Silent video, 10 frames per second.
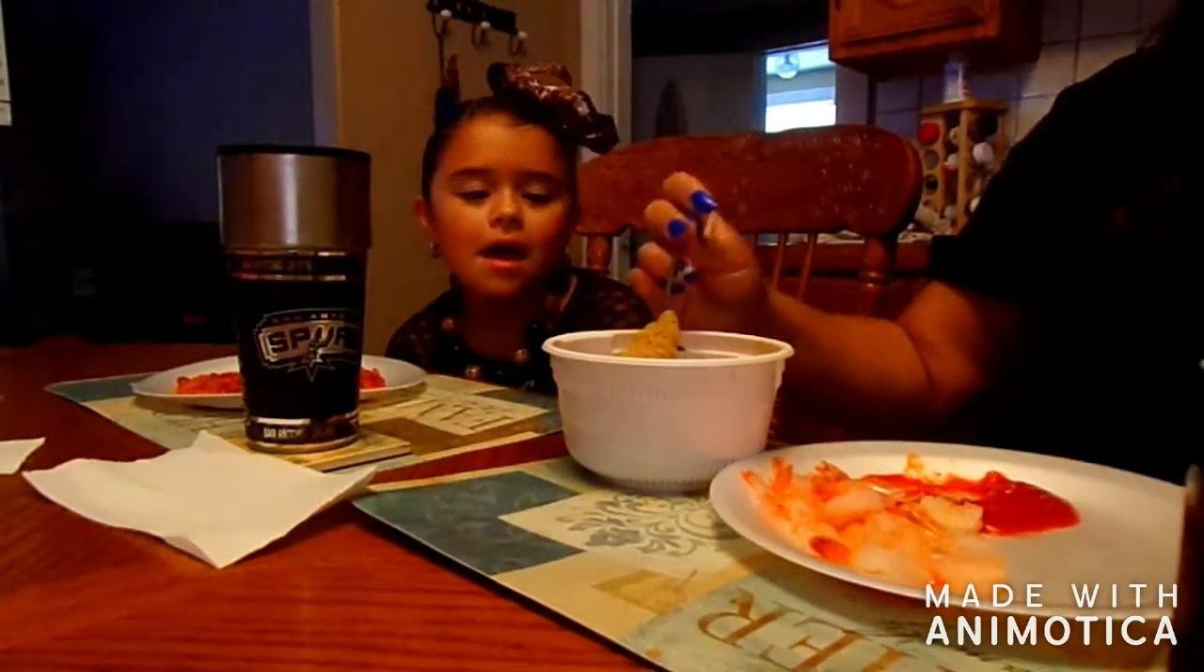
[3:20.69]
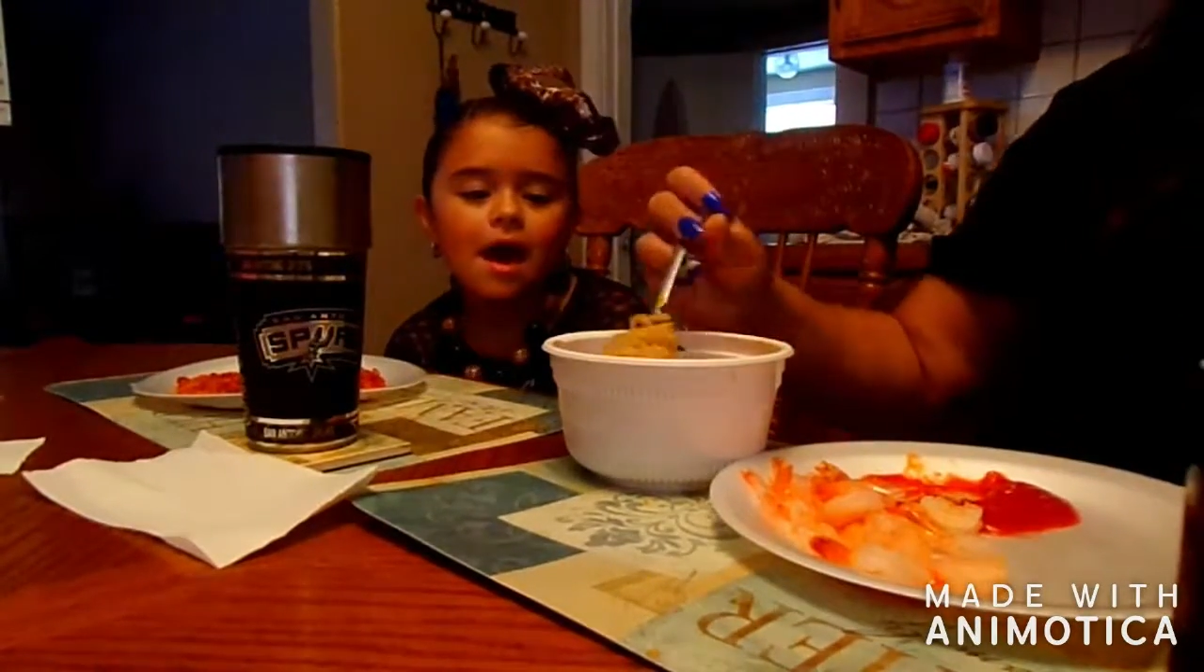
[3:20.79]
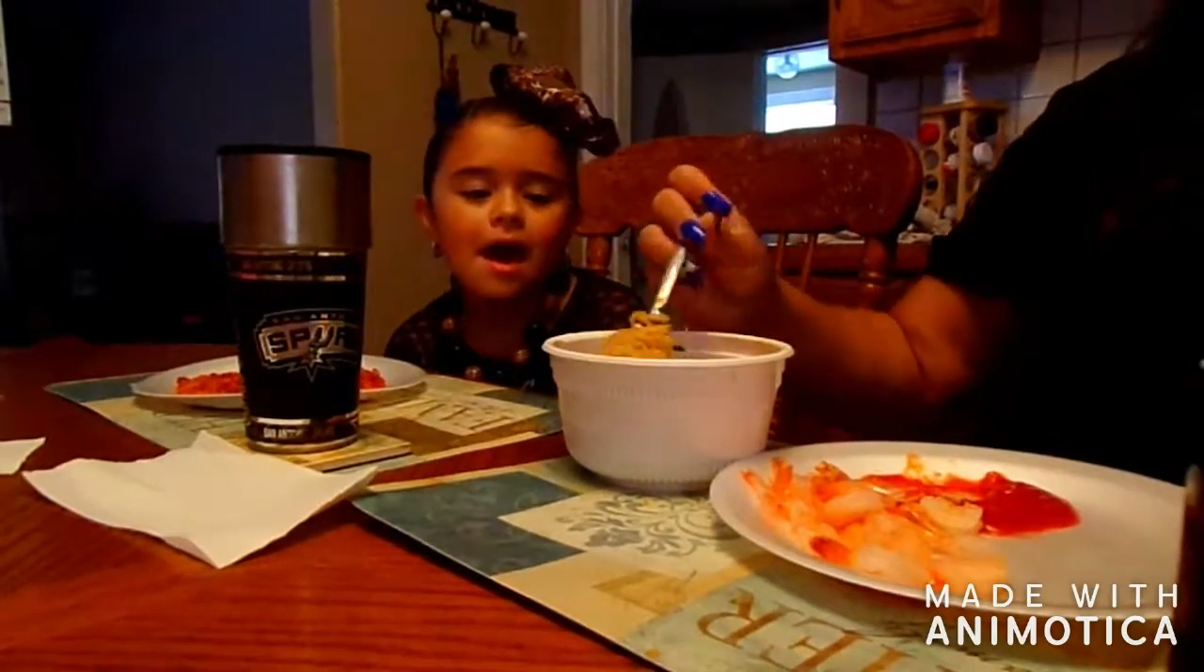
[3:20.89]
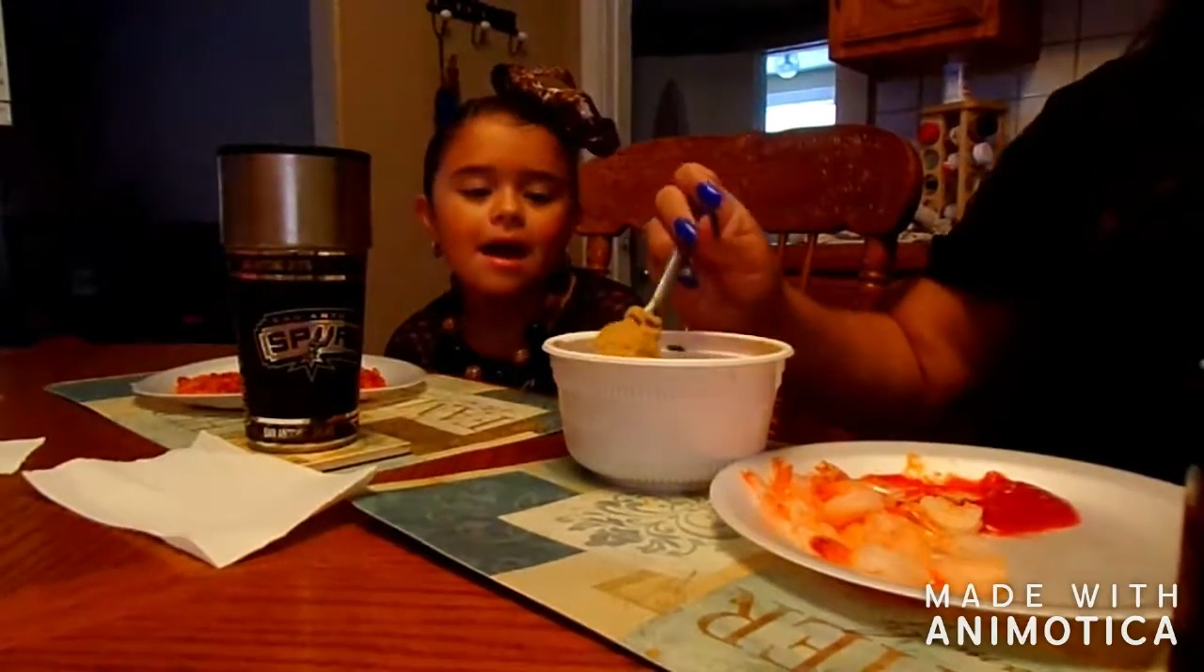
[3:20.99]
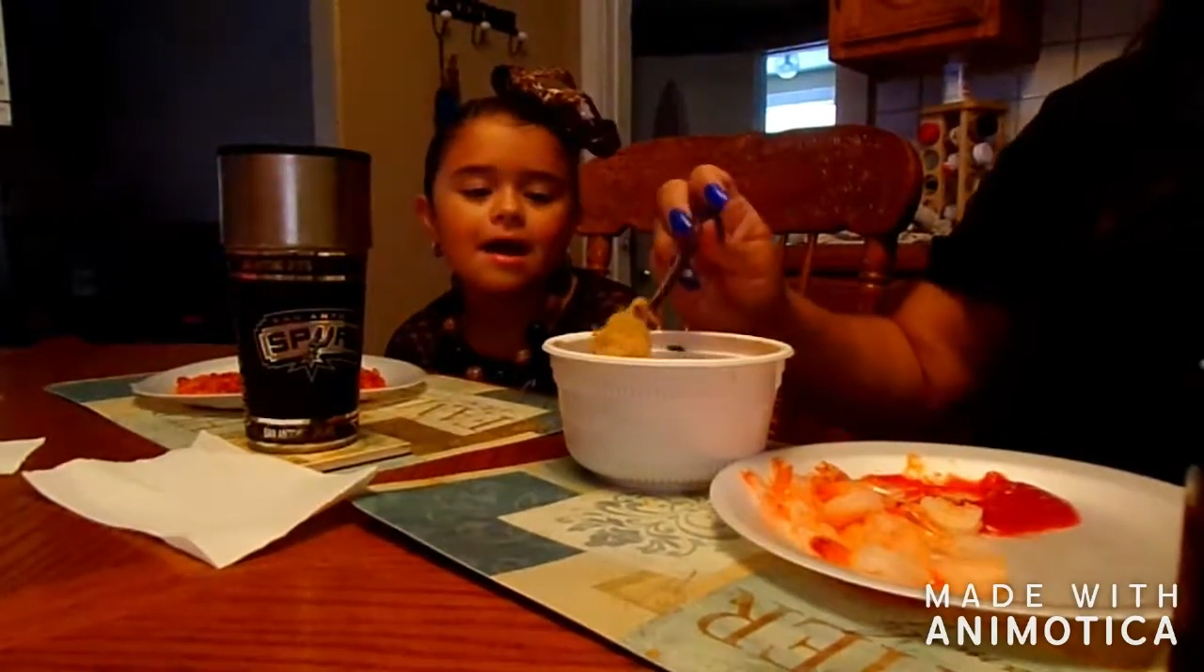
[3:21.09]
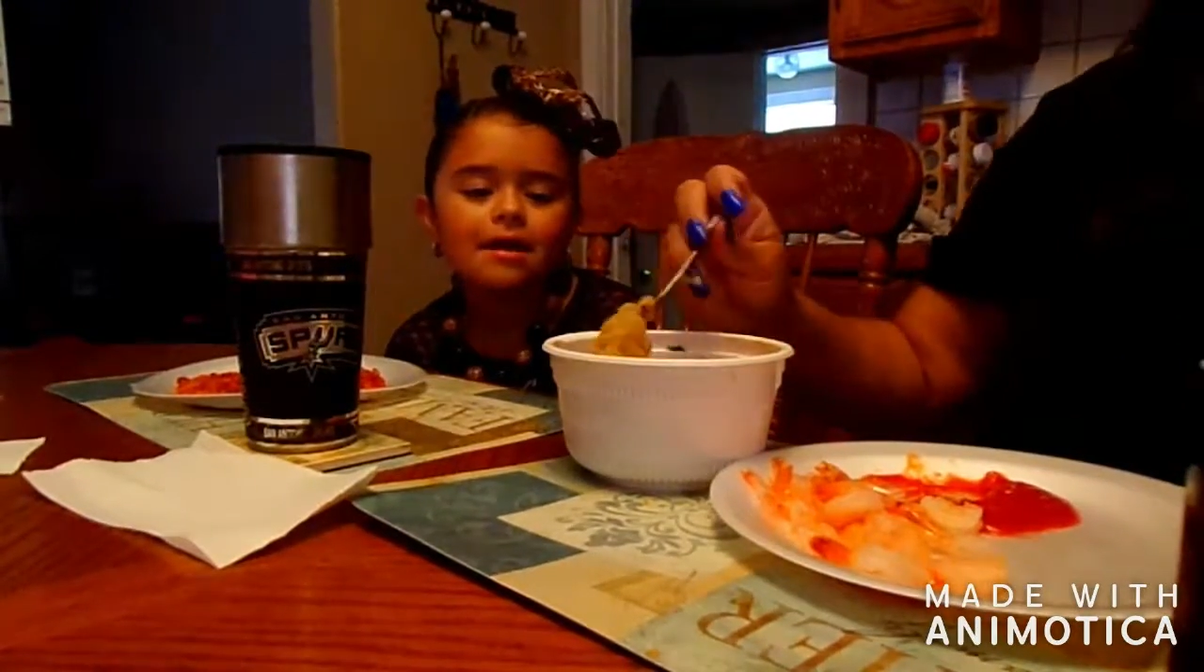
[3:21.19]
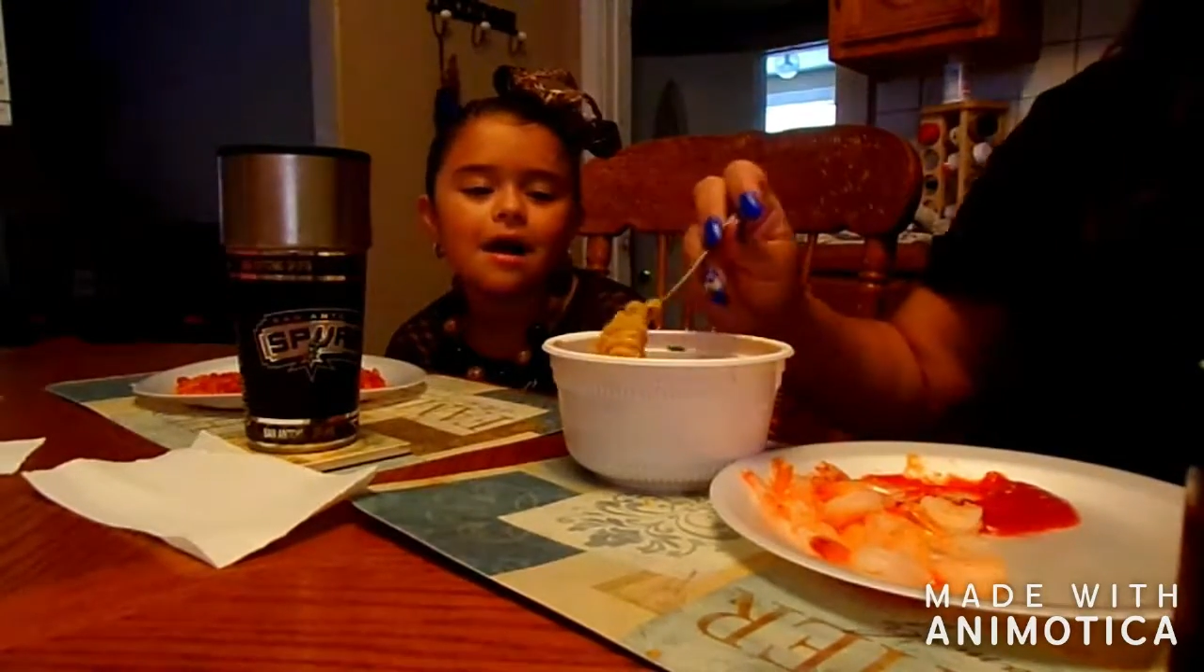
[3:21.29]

And